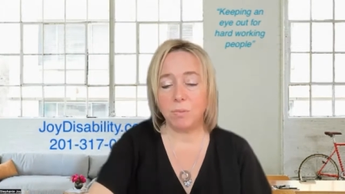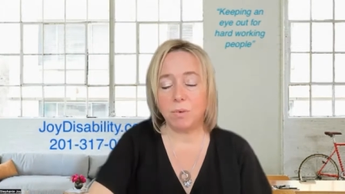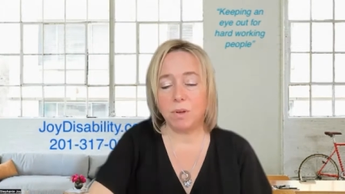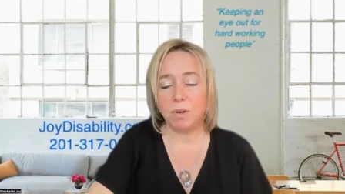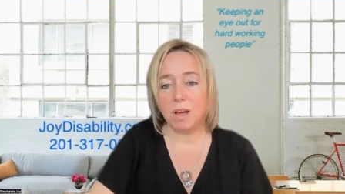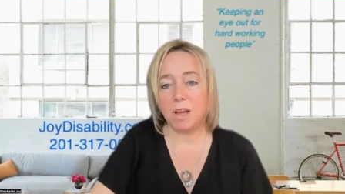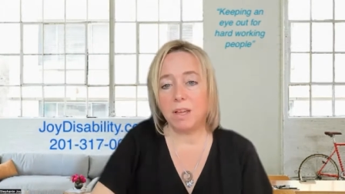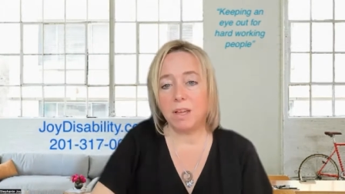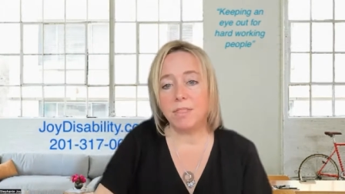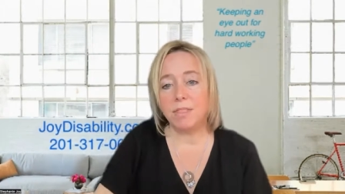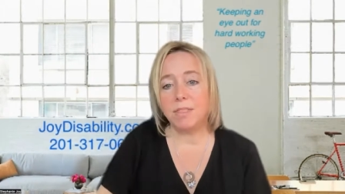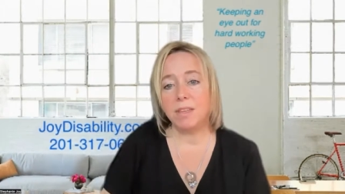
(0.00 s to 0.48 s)
what
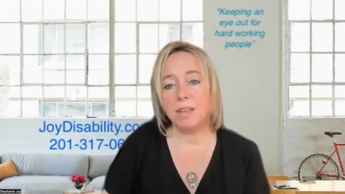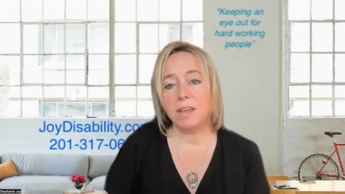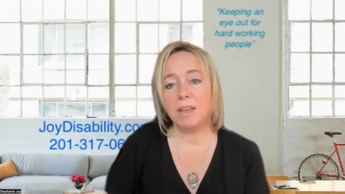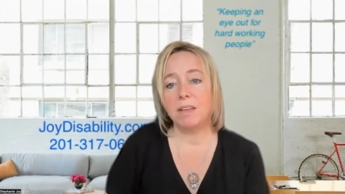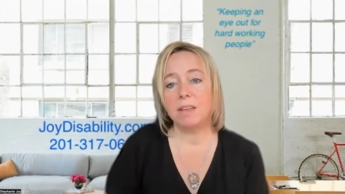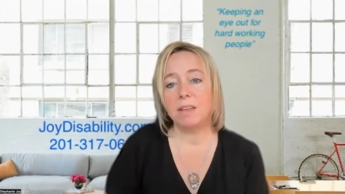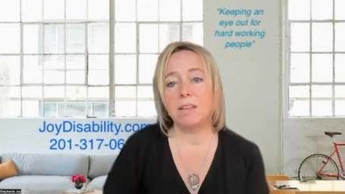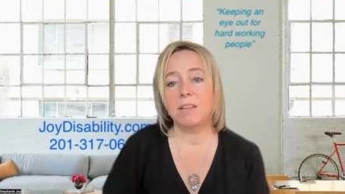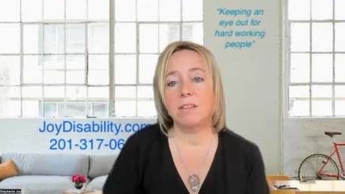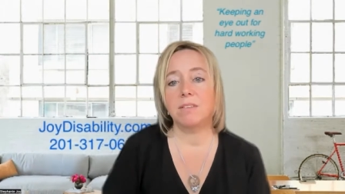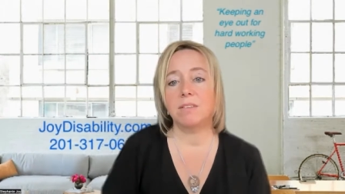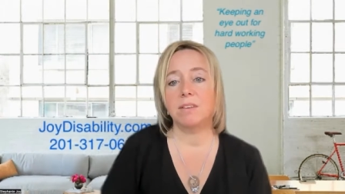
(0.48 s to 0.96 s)
I
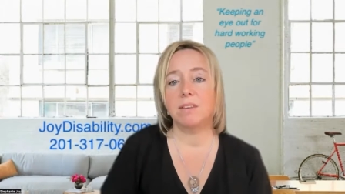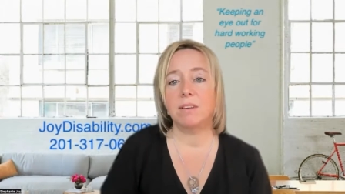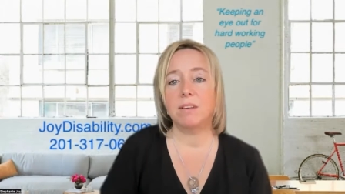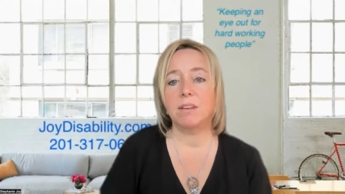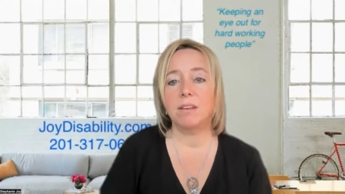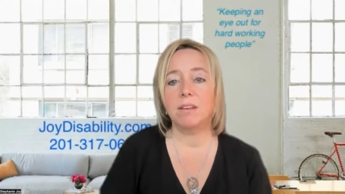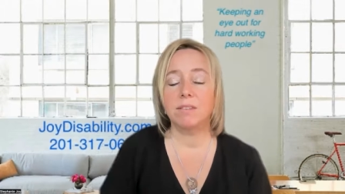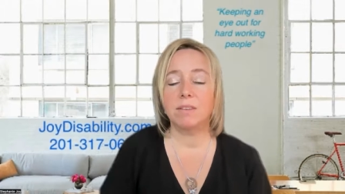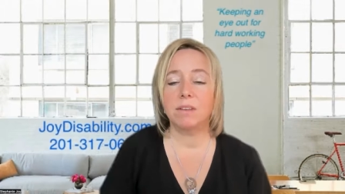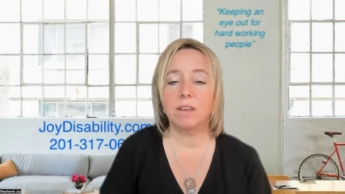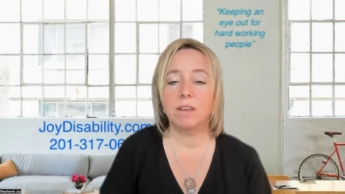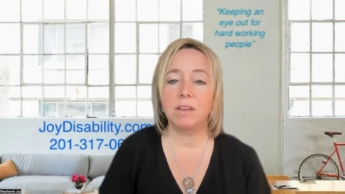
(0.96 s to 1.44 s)
think is a
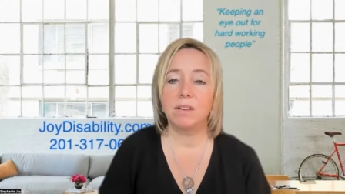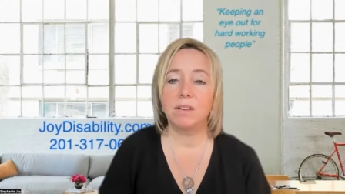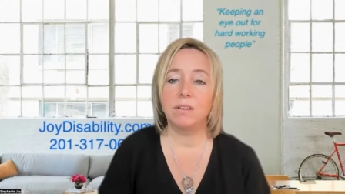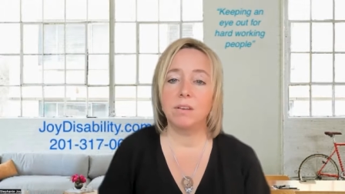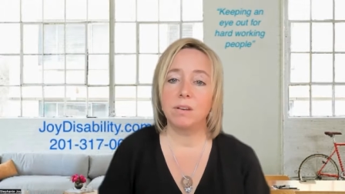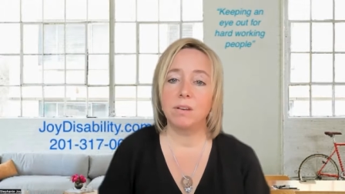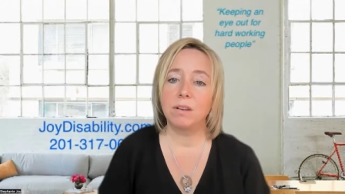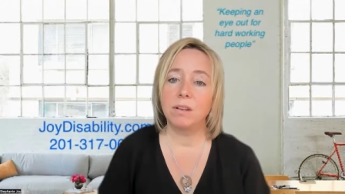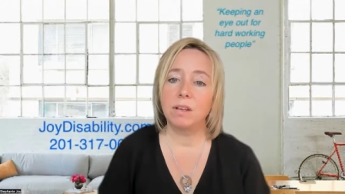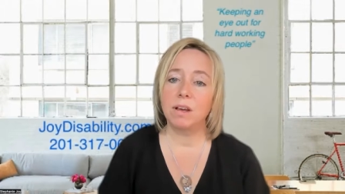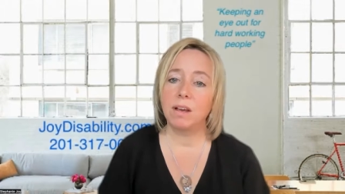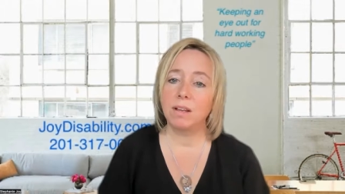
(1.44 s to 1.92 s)
is a
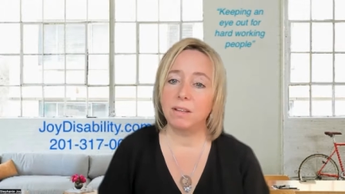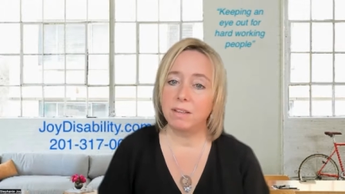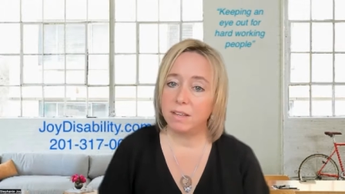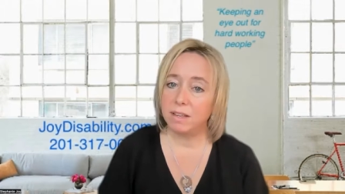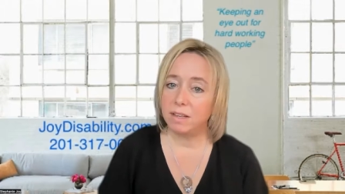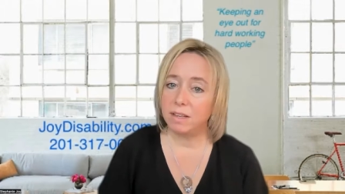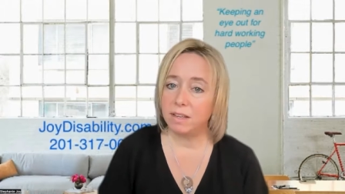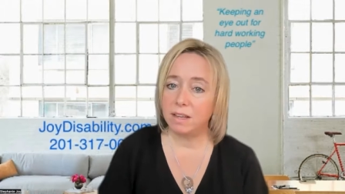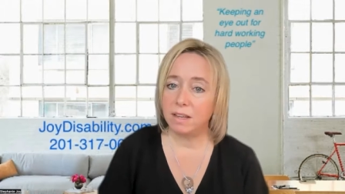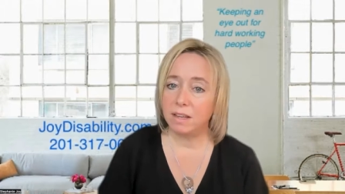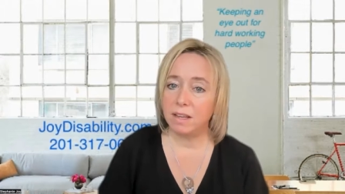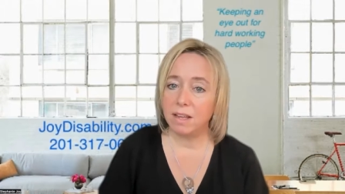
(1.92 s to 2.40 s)
good
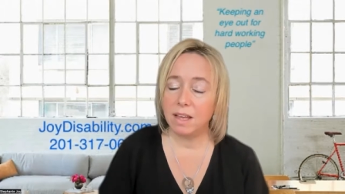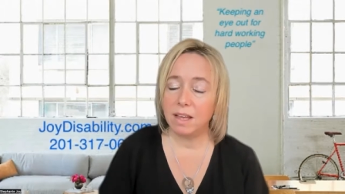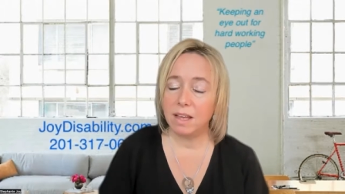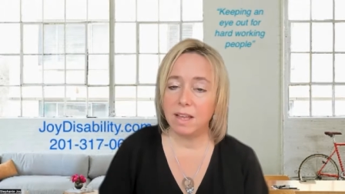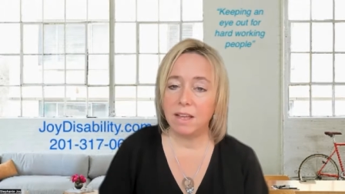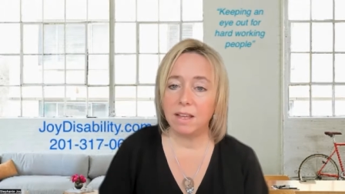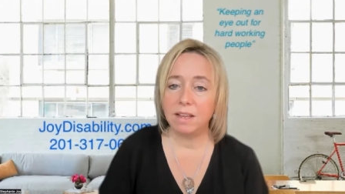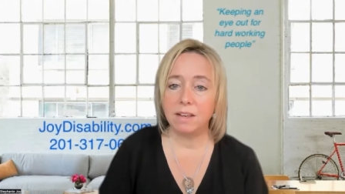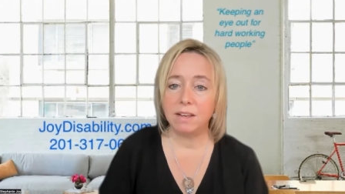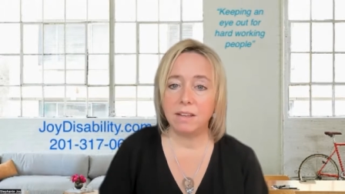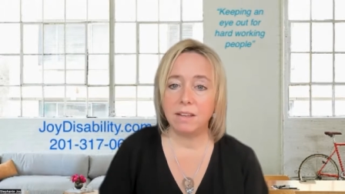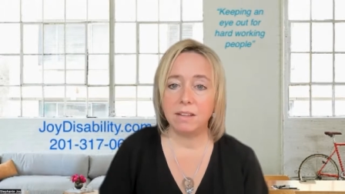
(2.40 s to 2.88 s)
idea
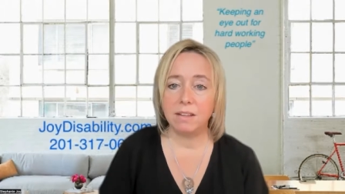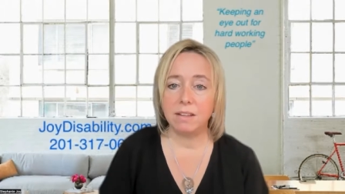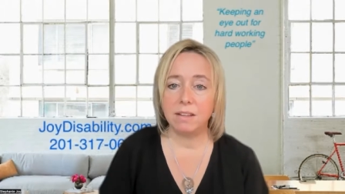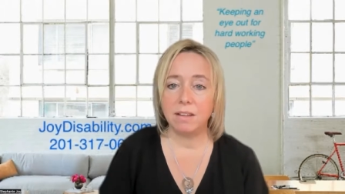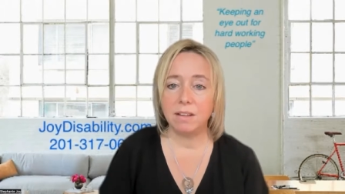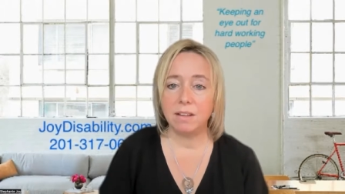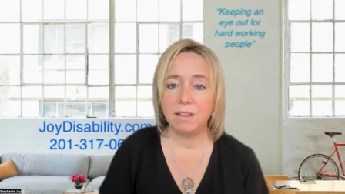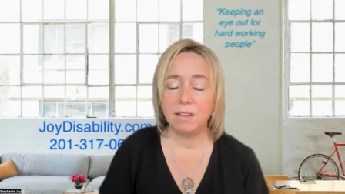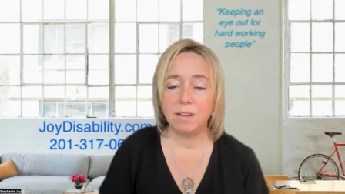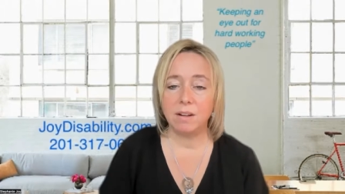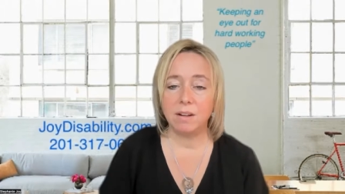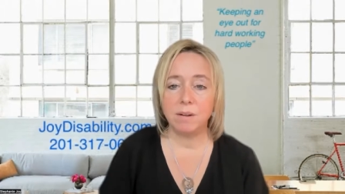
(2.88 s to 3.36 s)
and
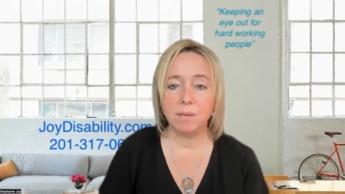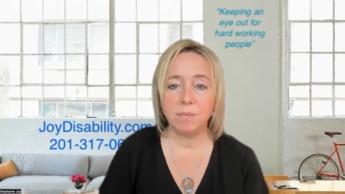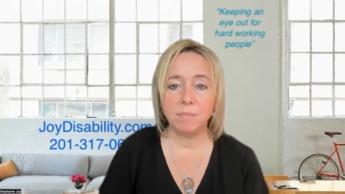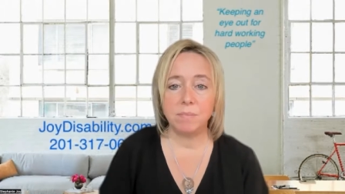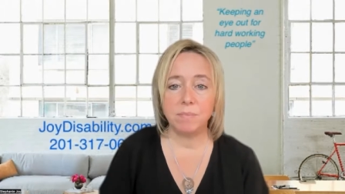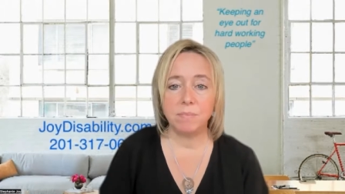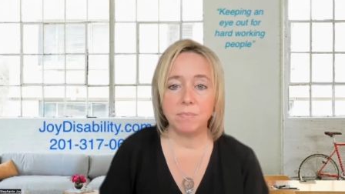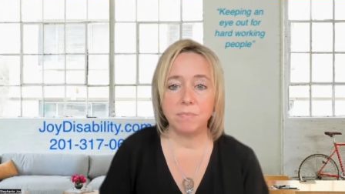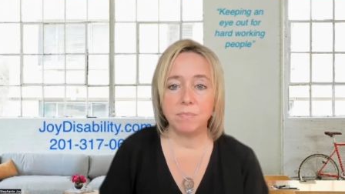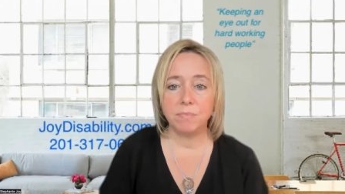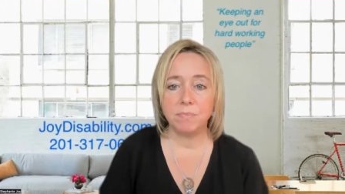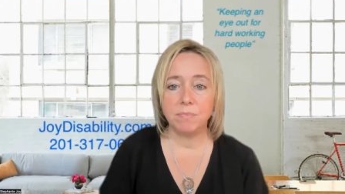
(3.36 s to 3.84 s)

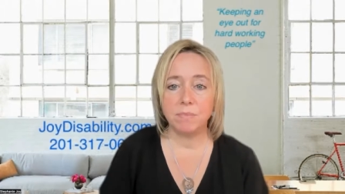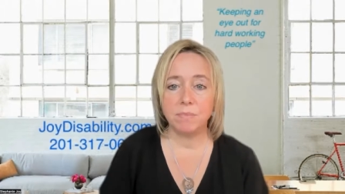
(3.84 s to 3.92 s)
um,